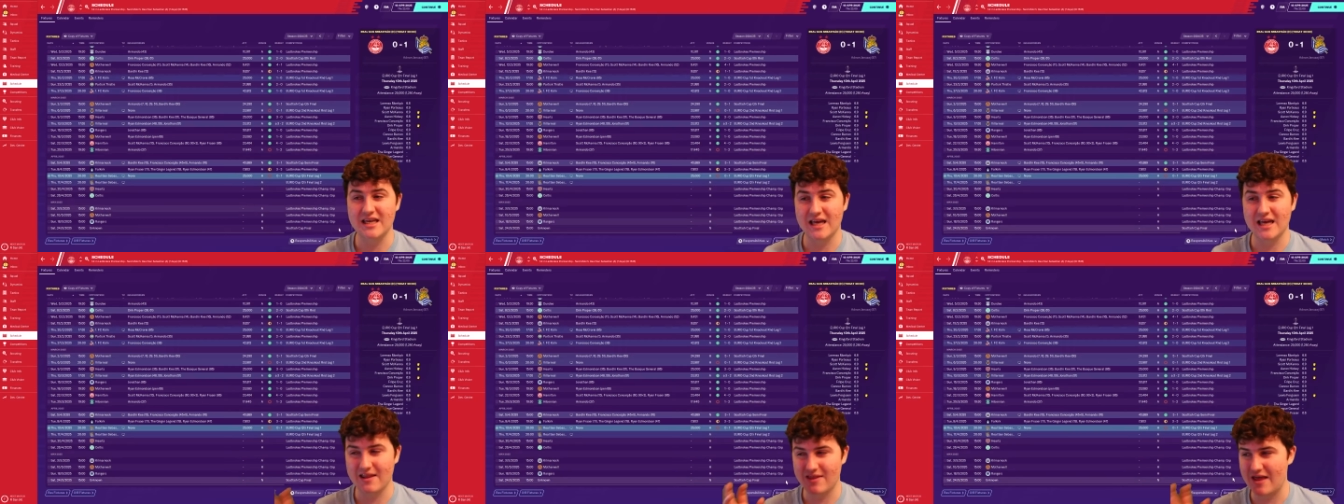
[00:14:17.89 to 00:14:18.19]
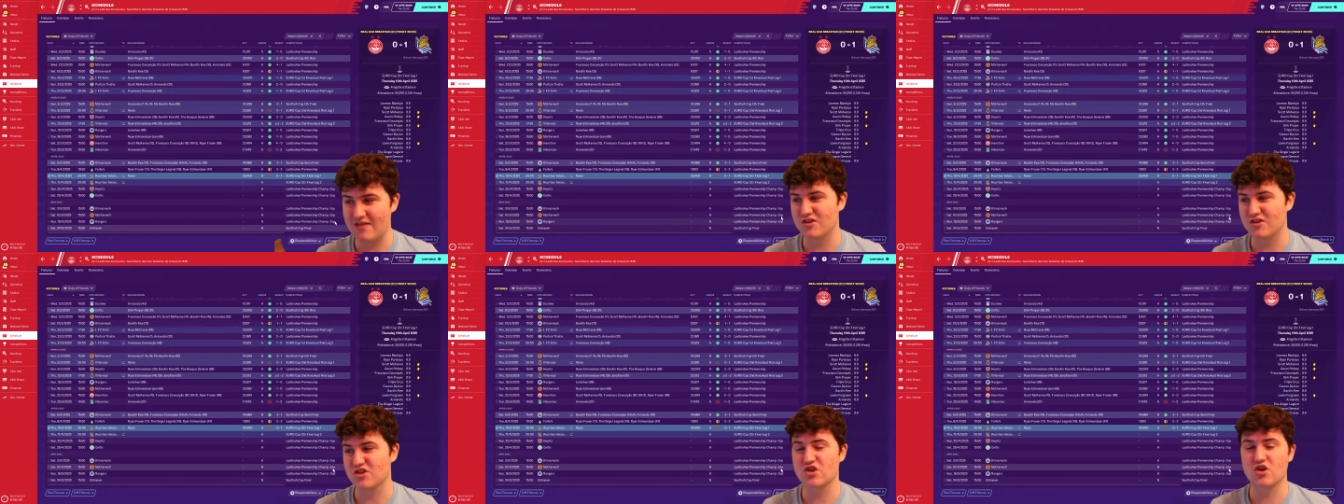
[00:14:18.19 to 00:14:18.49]
and
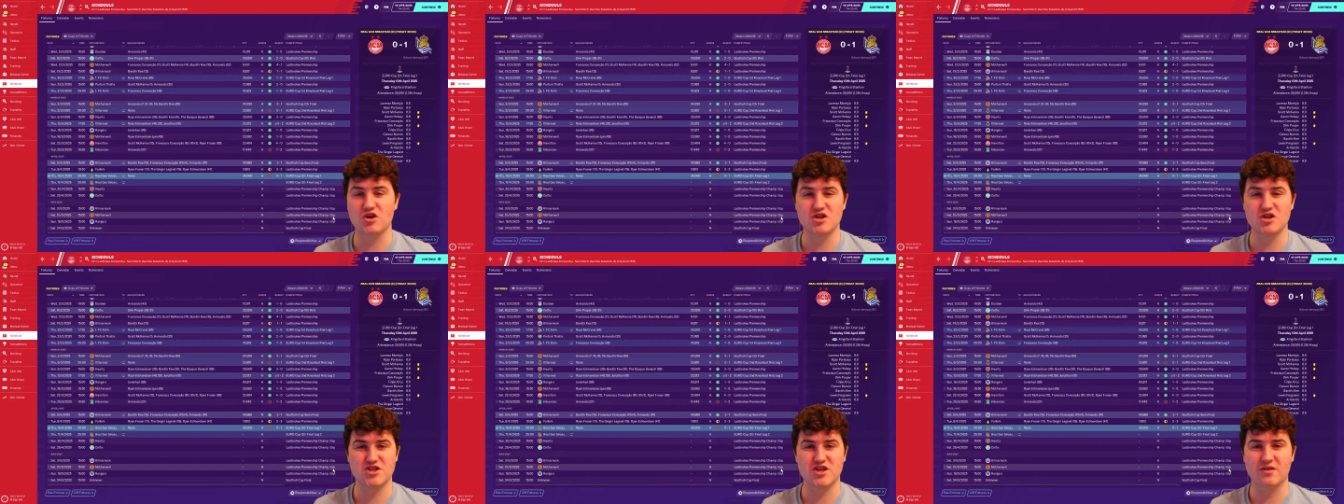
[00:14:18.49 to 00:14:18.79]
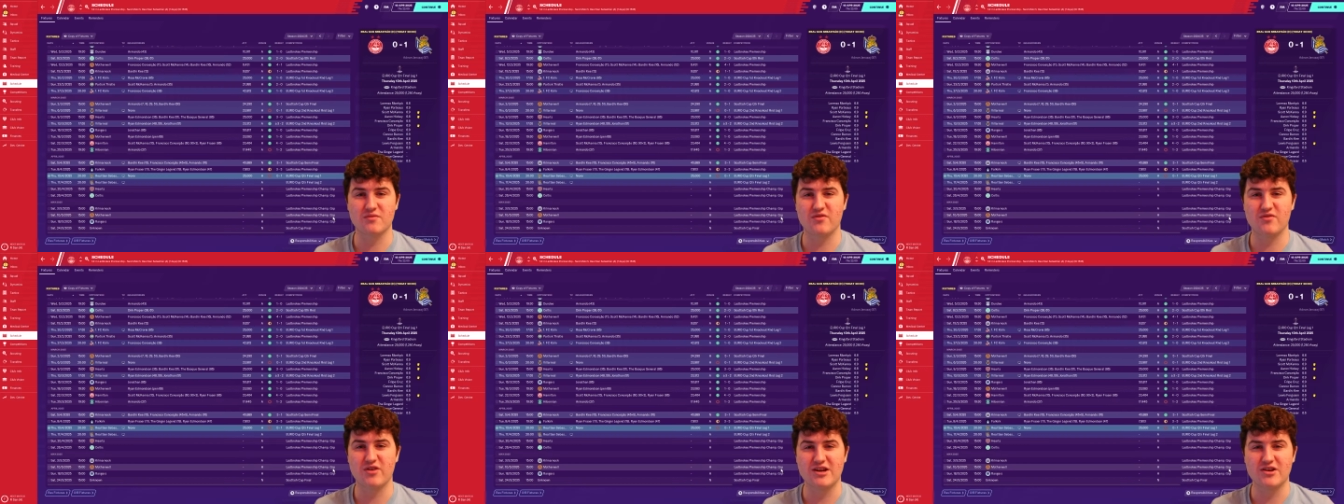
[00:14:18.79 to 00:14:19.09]
then the Scottish
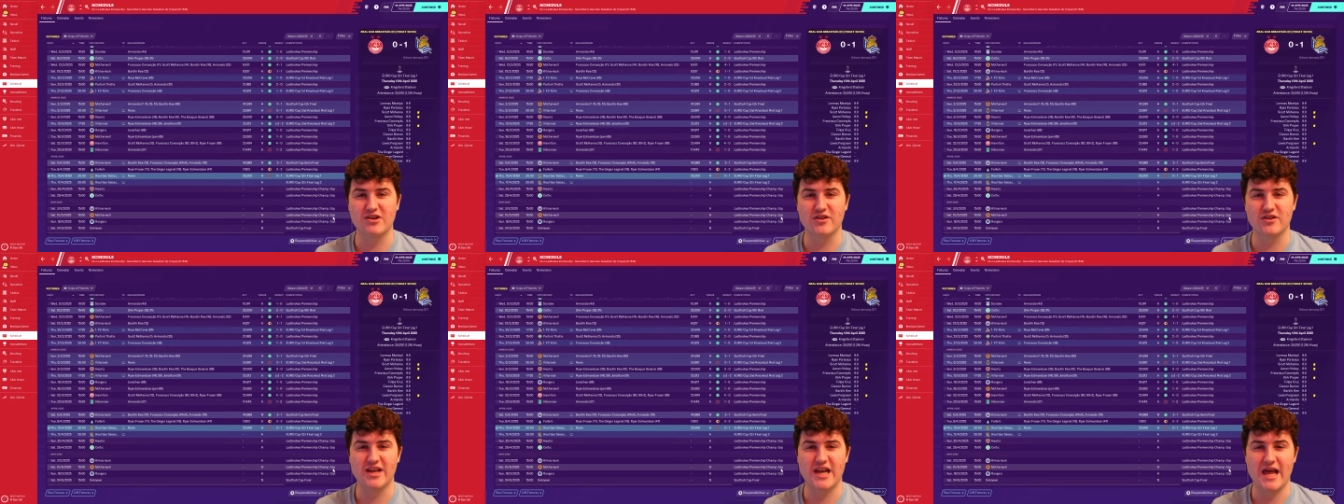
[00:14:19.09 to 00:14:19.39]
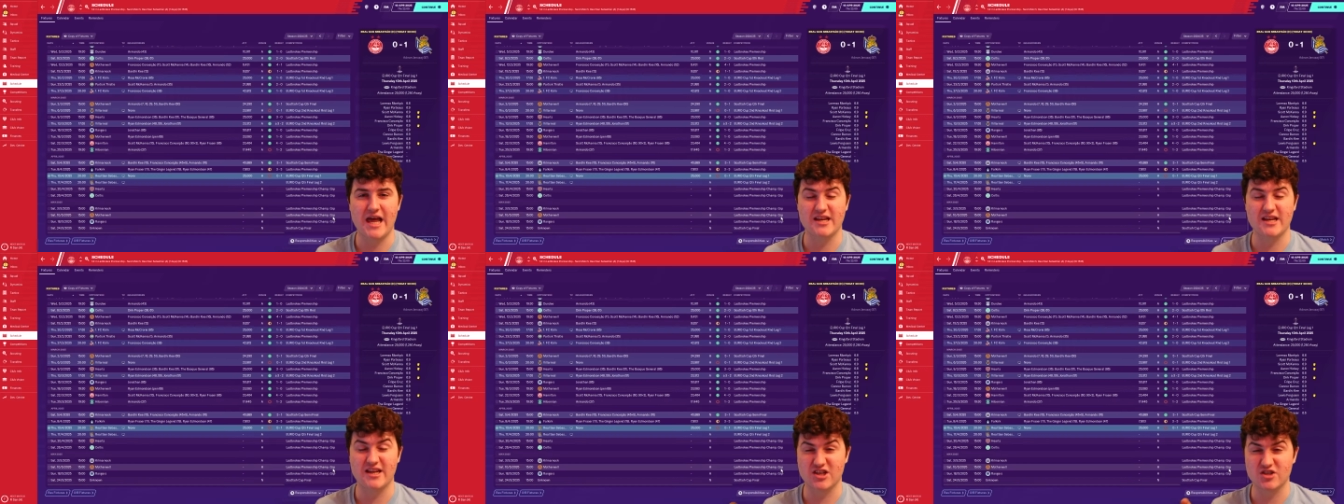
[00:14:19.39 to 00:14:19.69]
Cup final
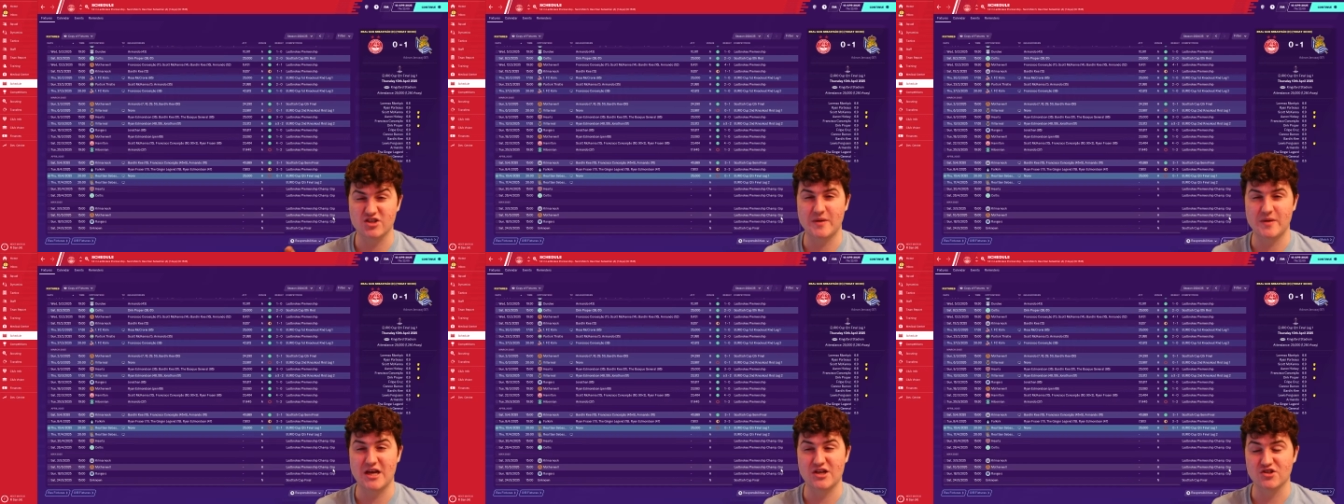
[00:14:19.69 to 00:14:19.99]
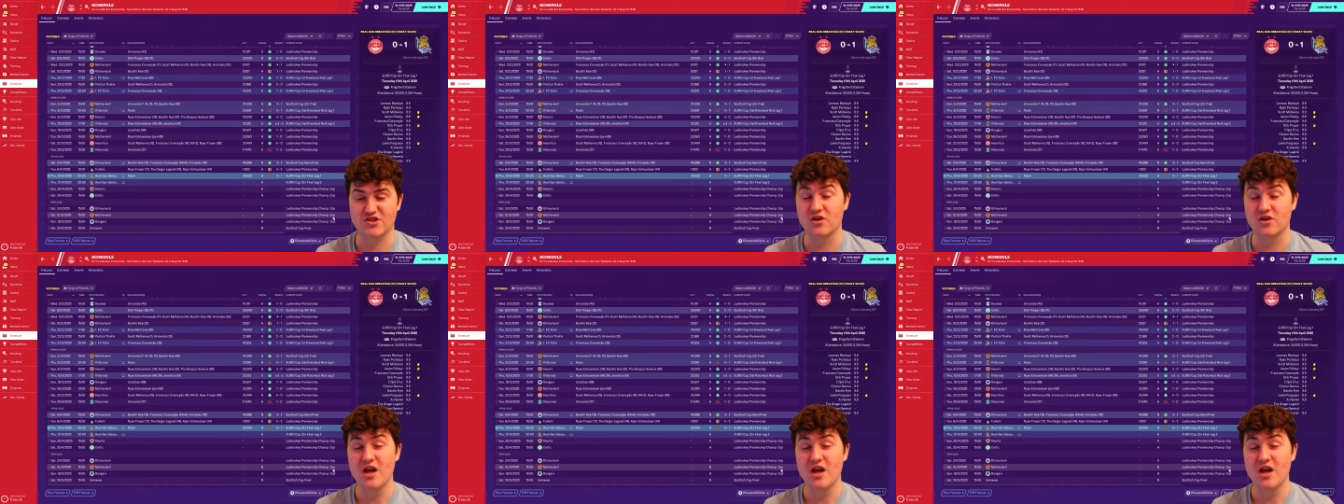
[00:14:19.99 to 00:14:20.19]
and a special.